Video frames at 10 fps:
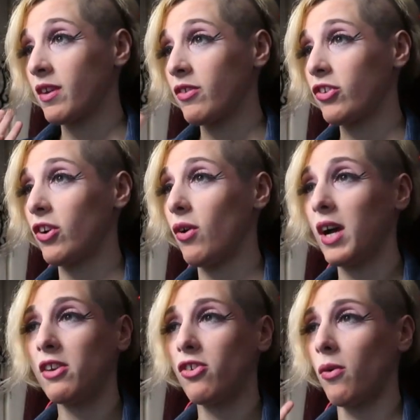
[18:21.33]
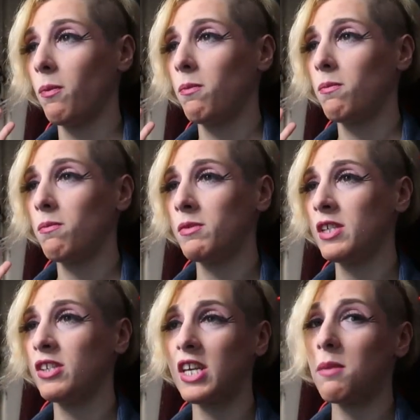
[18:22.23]
still, I don't
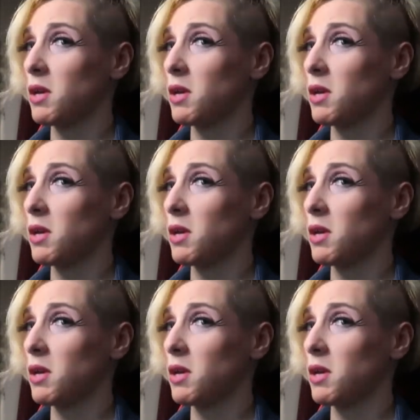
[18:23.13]
need to keep